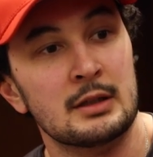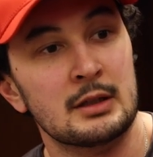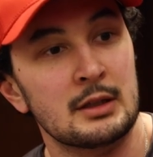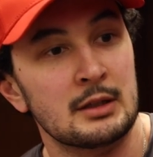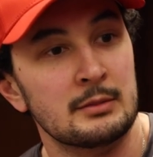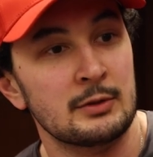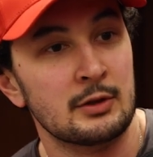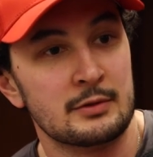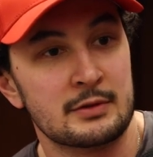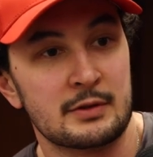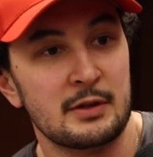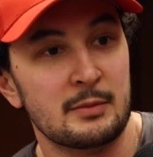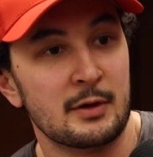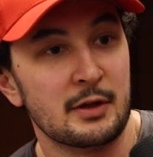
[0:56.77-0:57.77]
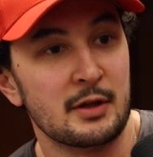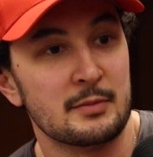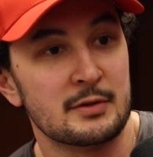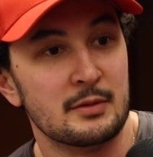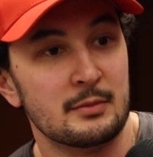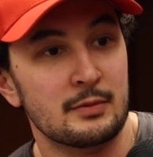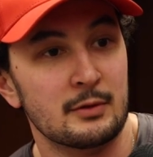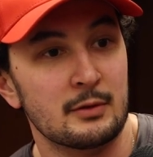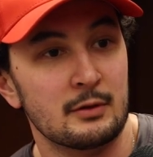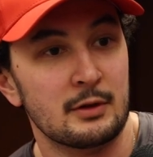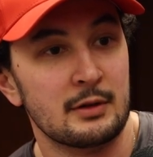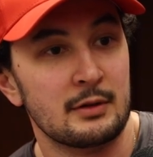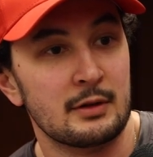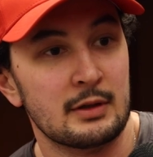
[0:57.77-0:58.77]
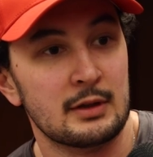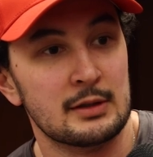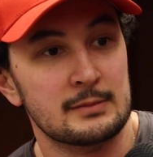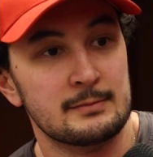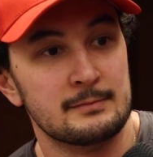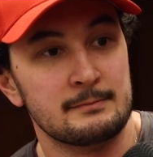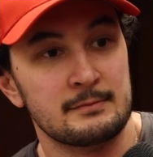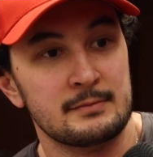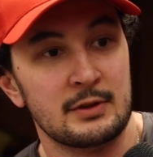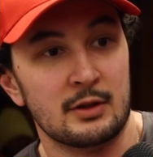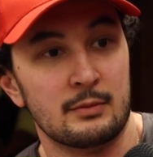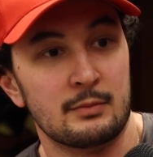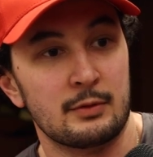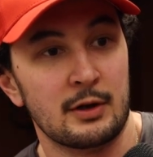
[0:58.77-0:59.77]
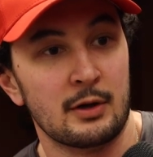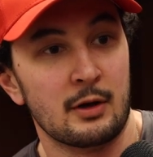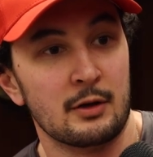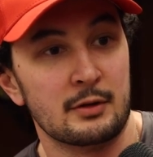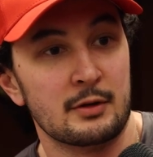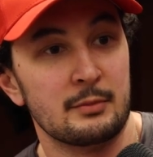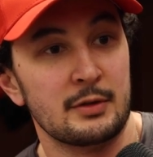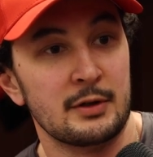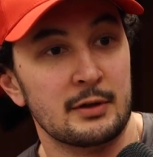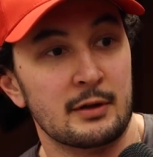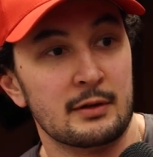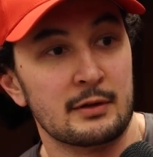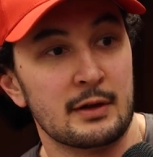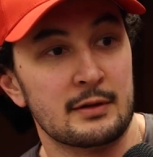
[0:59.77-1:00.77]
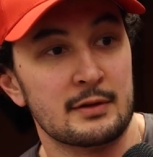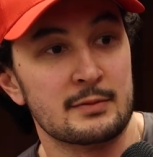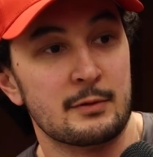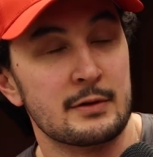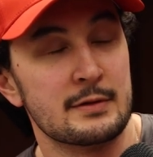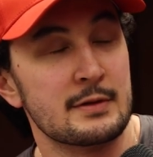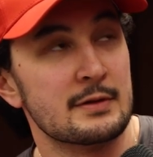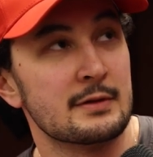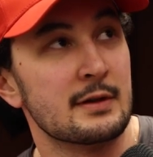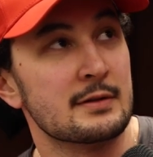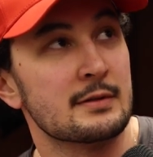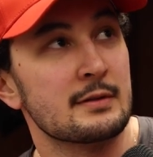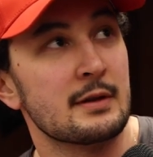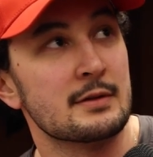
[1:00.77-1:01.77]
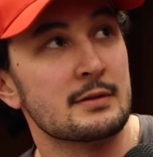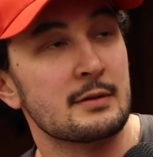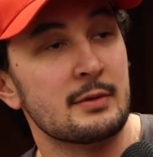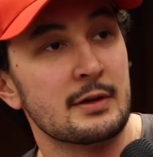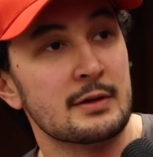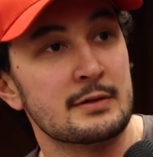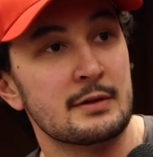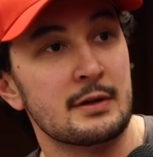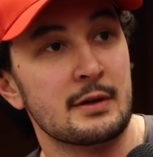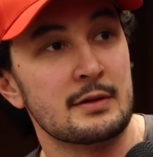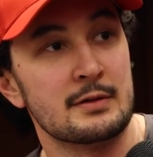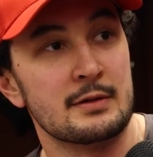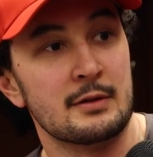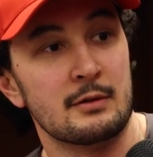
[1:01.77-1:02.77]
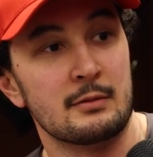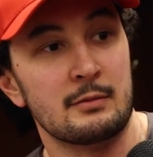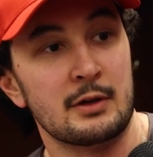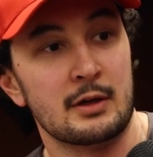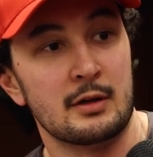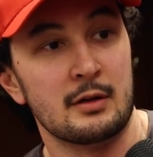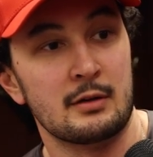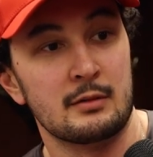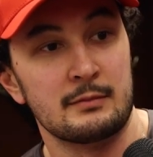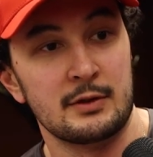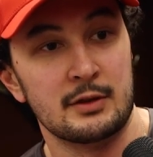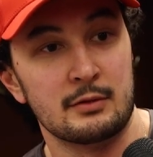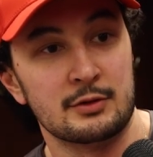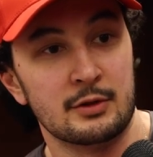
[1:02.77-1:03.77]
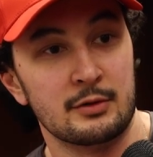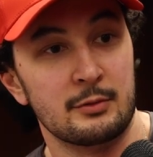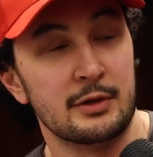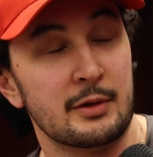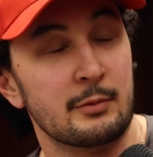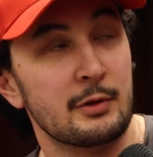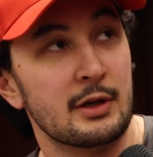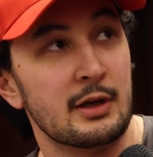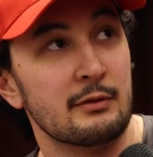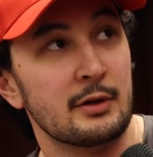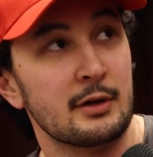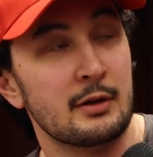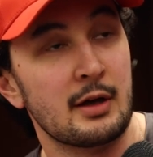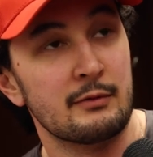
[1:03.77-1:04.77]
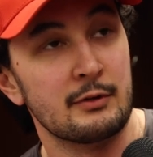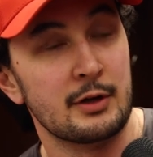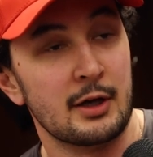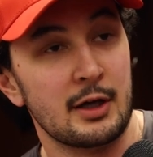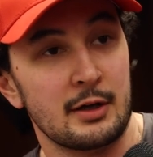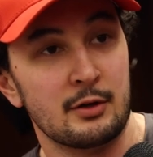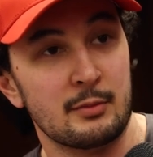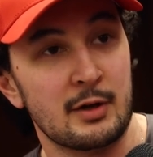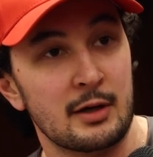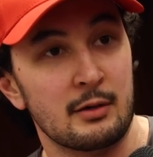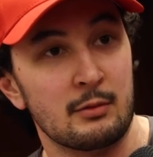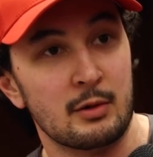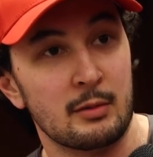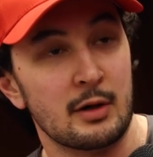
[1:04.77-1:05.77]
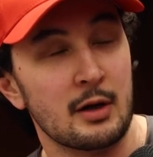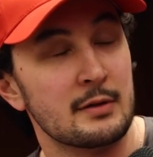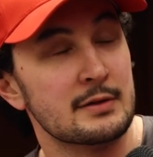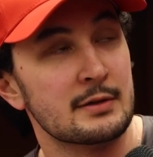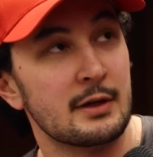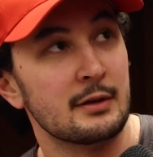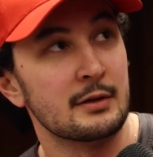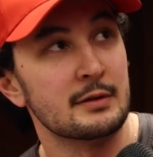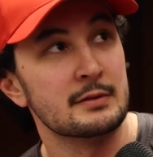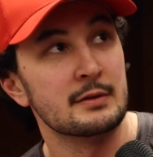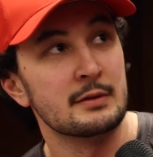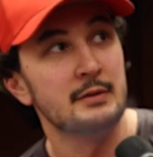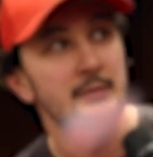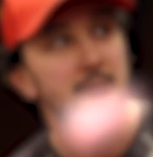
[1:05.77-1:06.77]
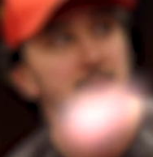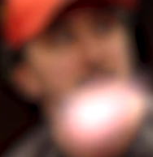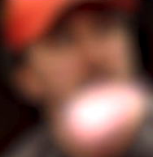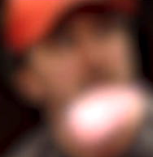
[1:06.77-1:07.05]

Um, you know, just keep my game simple and um, you know play hard, compete. I think at this point in the season, that's that's the biggest thing. Is you know we gotta you know show can win every every night, no matter where we are in the standings. All